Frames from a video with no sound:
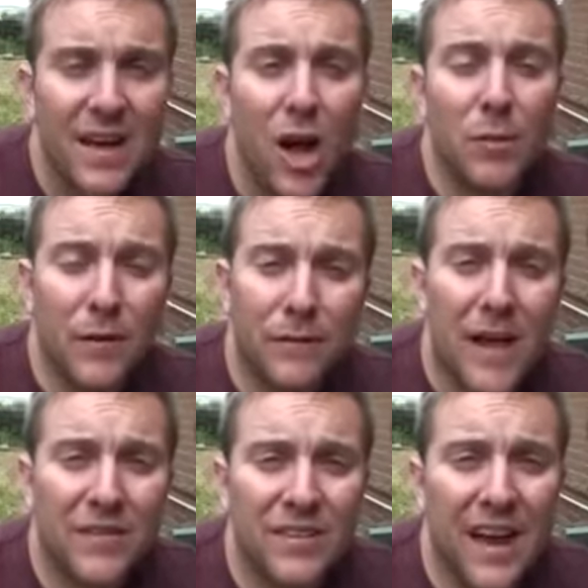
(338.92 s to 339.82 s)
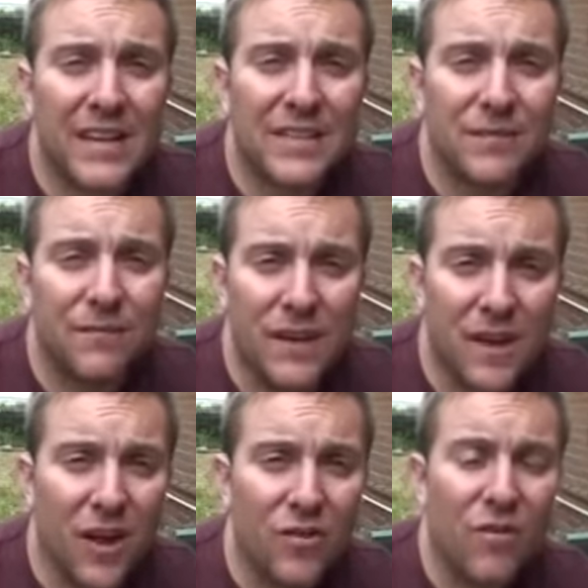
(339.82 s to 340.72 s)
I hope you found today's
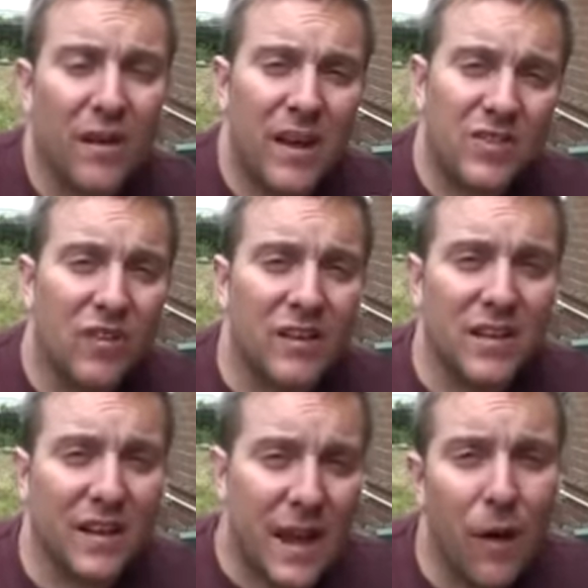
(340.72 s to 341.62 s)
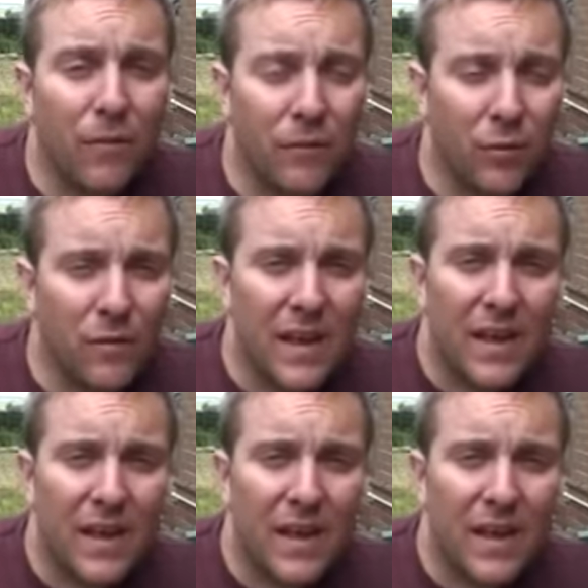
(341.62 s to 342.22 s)
video interesting and helpful.